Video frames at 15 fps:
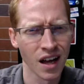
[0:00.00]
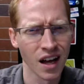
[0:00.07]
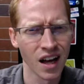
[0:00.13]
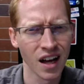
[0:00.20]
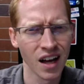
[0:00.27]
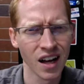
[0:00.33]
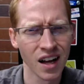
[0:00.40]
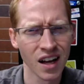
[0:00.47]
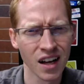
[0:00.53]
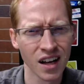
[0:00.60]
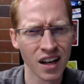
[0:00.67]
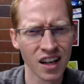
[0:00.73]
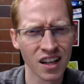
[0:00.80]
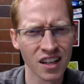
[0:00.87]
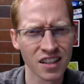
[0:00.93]

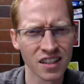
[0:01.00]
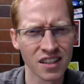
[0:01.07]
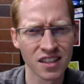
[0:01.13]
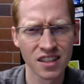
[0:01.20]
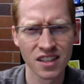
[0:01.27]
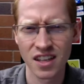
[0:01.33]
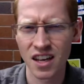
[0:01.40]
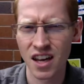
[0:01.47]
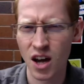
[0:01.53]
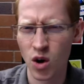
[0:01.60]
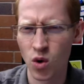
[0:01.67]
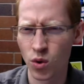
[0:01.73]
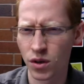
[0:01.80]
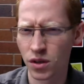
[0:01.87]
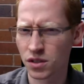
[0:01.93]
Yeah,
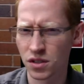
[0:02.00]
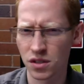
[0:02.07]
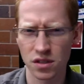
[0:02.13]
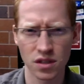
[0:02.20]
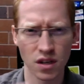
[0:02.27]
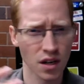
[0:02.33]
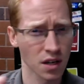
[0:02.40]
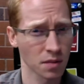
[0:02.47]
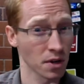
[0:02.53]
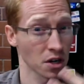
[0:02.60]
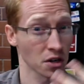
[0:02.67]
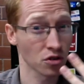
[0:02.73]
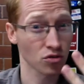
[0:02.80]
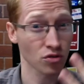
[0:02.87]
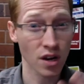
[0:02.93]
we're just talking
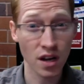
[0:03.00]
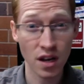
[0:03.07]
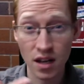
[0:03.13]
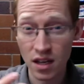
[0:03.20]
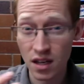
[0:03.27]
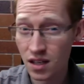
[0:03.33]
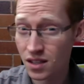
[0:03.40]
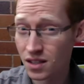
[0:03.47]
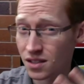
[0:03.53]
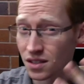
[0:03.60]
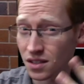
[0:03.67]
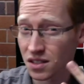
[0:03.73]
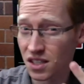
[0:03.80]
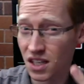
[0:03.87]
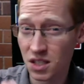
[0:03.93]
about grades,
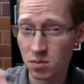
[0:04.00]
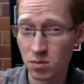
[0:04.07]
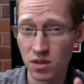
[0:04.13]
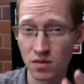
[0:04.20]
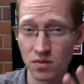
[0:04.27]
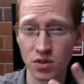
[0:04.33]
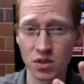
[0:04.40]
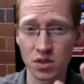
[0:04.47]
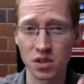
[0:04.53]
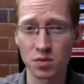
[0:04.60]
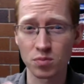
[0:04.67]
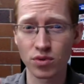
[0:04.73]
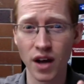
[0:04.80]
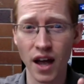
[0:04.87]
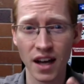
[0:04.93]
assessment versus
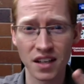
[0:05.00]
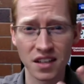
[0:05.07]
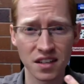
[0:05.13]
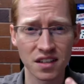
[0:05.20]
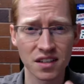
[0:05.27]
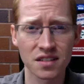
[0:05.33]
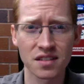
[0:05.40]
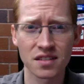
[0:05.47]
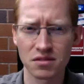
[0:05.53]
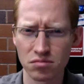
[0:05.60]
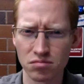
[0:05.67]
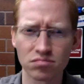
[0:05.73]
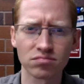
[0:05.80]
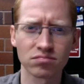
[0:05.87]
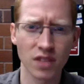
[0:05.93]
practice.
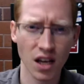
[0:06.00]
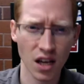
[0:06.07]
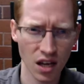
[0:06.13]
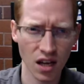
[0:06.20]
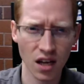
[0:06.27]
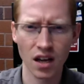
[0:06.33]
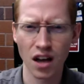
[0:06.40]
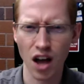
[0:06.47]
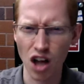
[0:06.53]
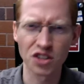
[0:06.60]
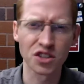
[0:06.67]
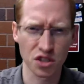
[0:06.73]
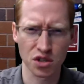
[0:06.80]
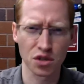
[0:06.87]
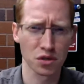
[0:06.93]
I'll
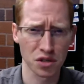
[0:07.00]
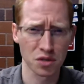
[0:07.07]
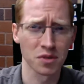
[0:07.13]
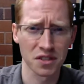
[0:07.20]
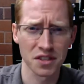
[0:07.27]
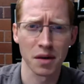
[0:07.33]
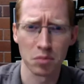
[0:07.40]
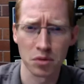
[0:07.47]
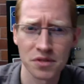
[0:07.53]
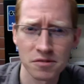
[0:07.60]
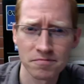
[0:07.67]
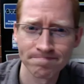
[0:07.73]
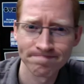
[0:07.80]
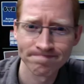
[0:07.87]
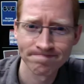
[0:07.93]
just show you some examples.